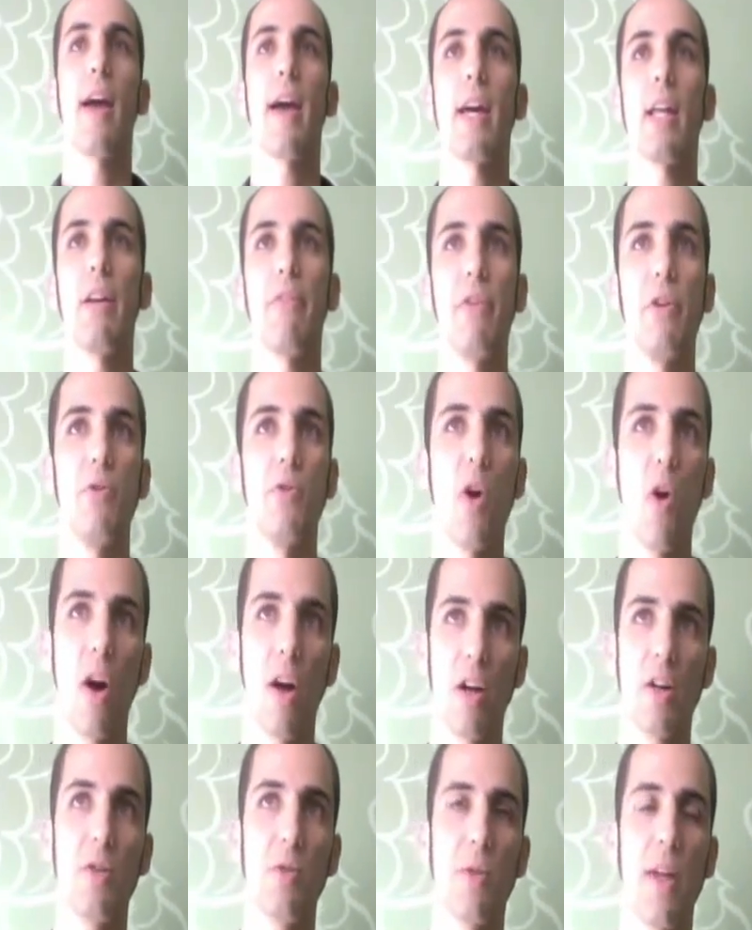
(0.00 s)
And if you know
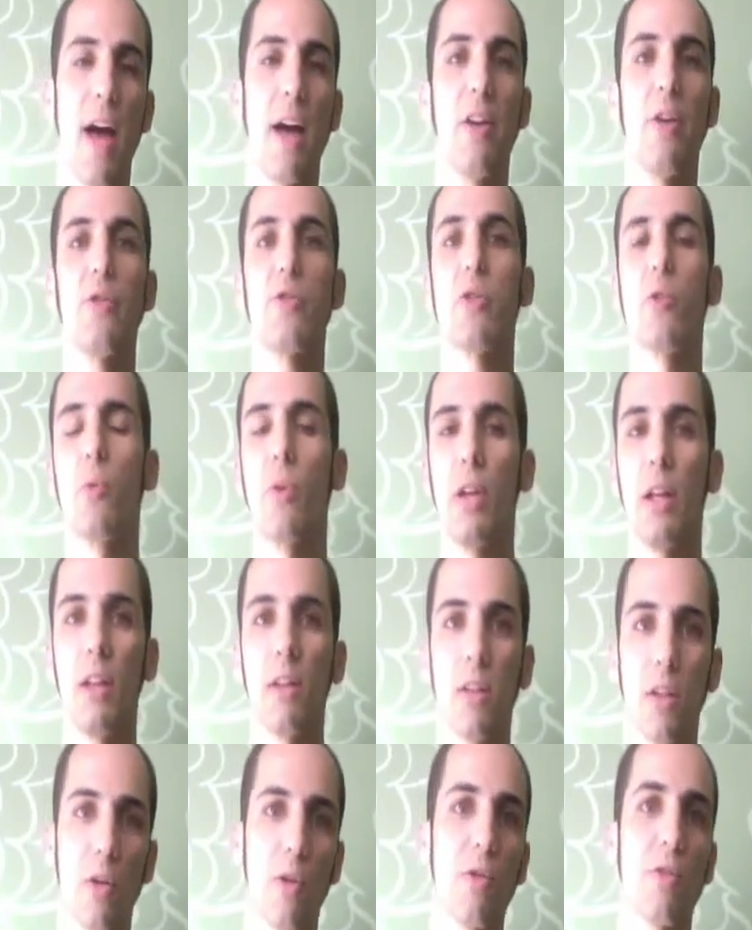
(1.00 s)
how to do that, you should really
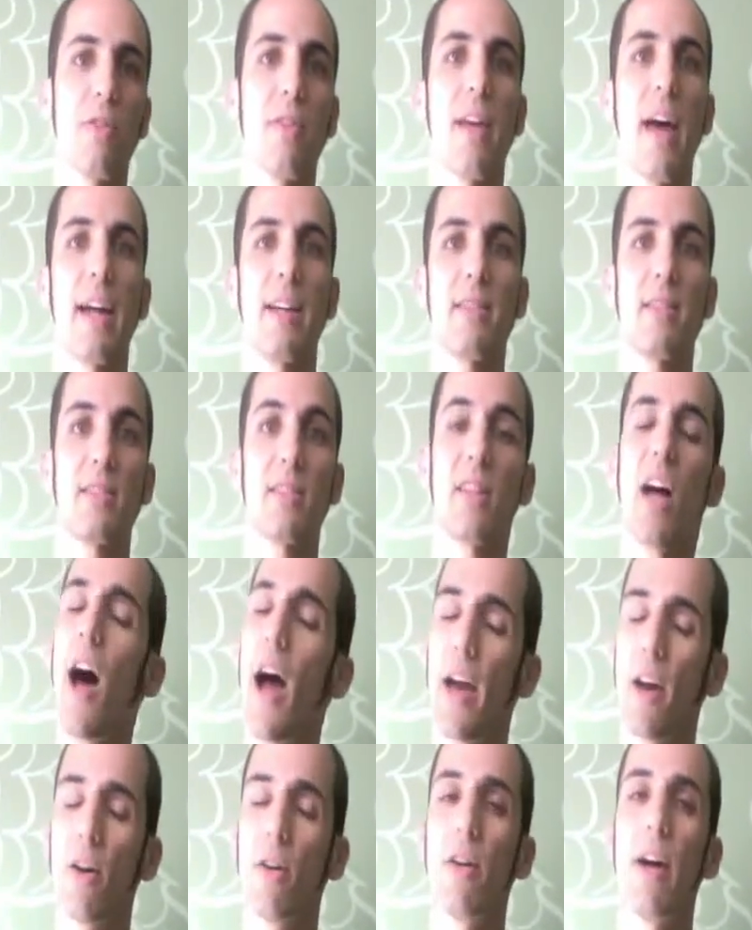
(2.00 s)
learn to that
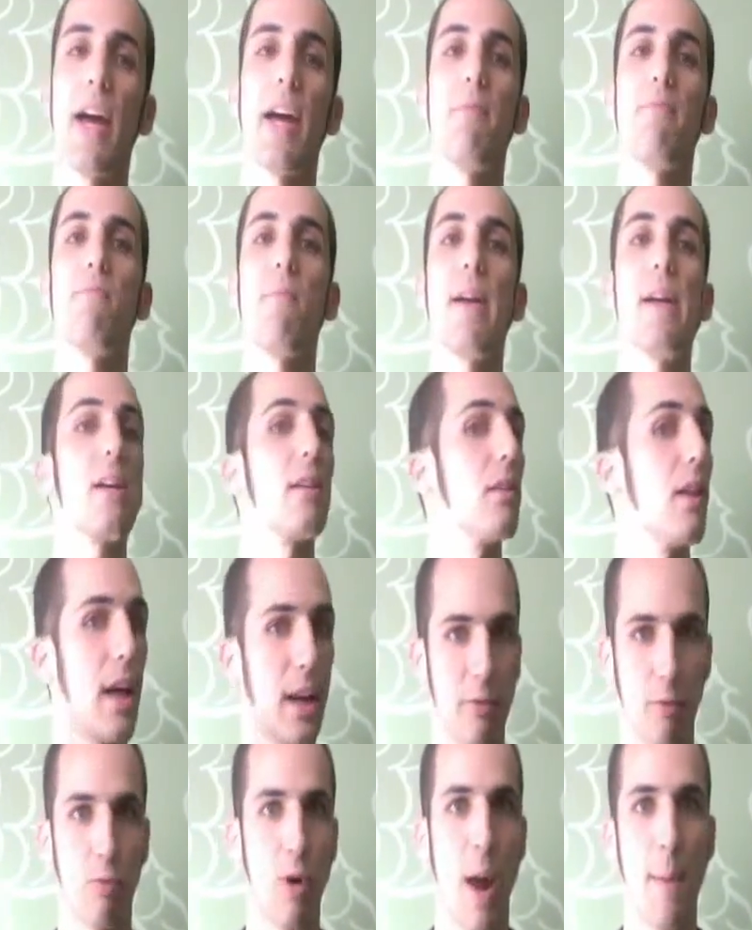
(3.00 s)
style and make a
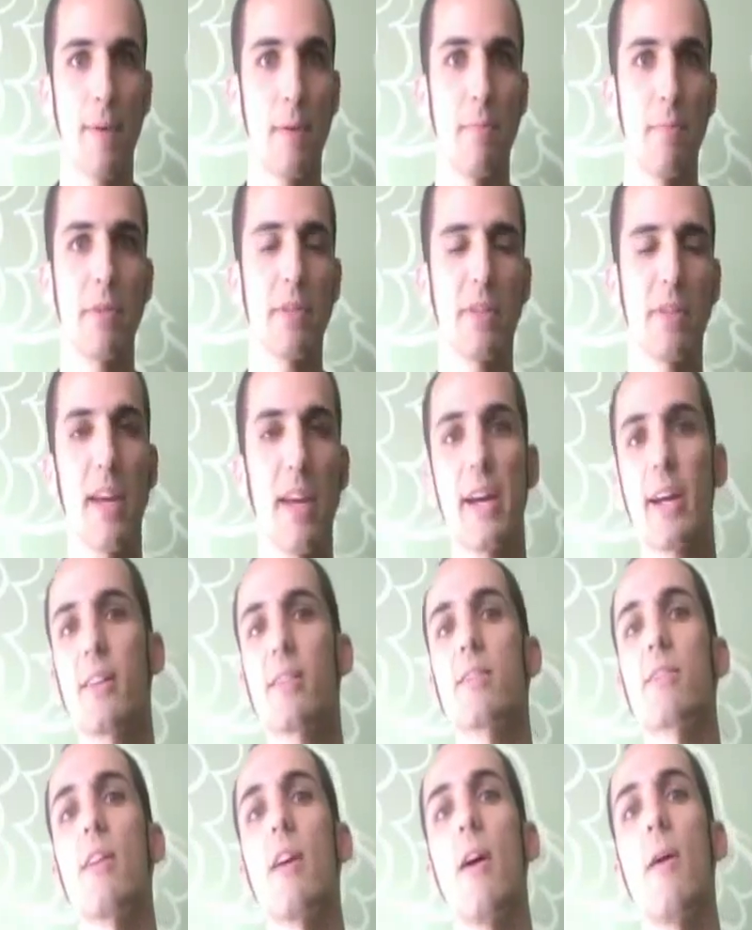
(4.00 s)
lot of rapid
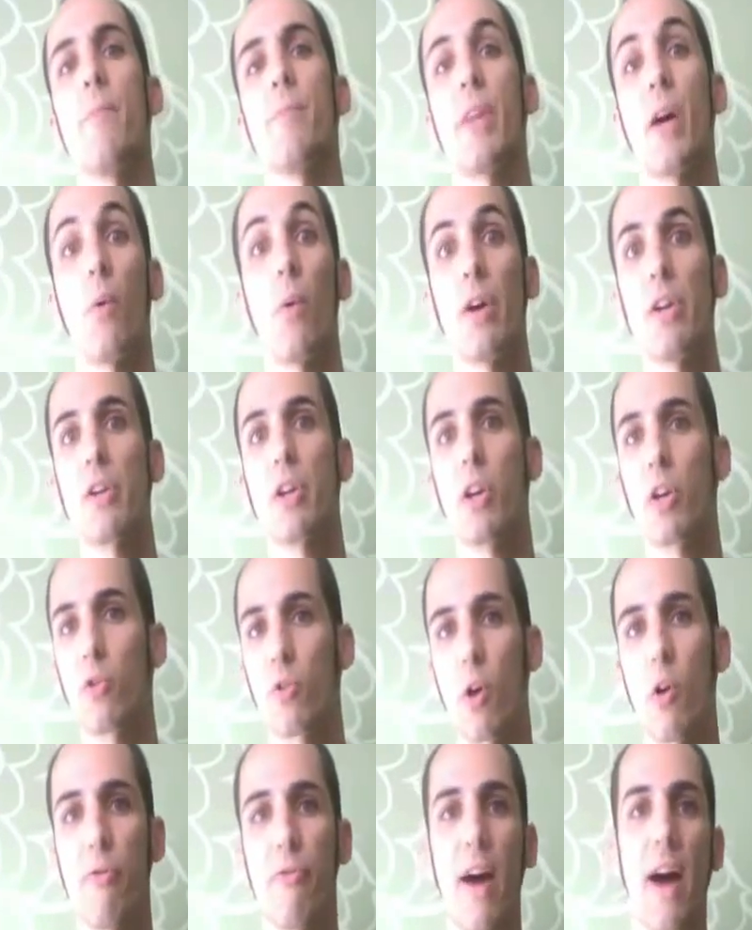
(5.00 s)
mistakes. That way you can
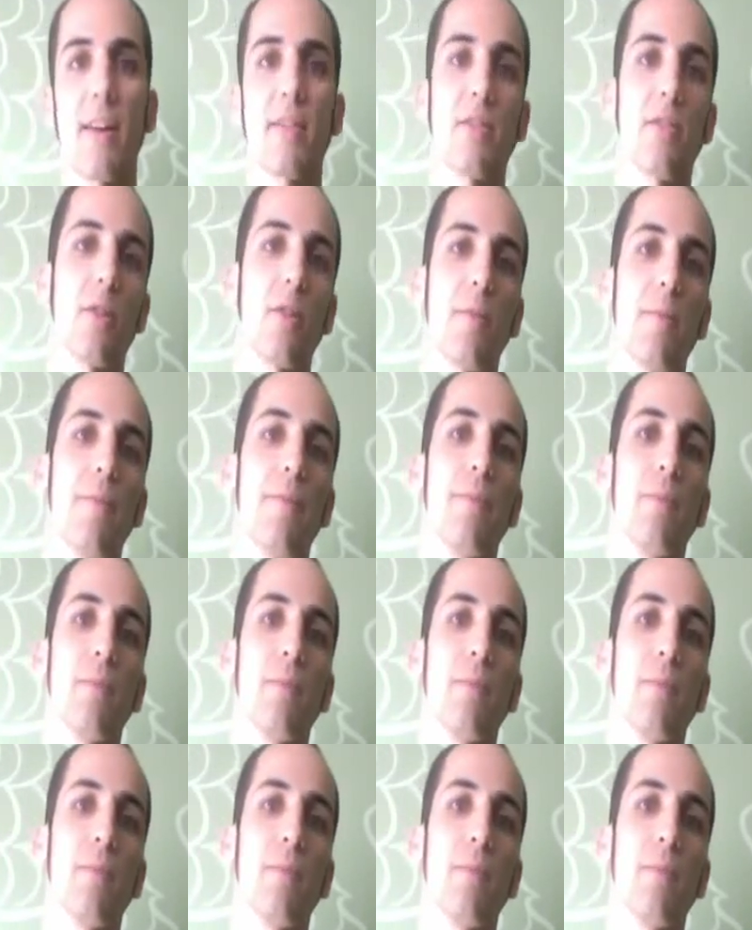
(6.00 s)
grow faster.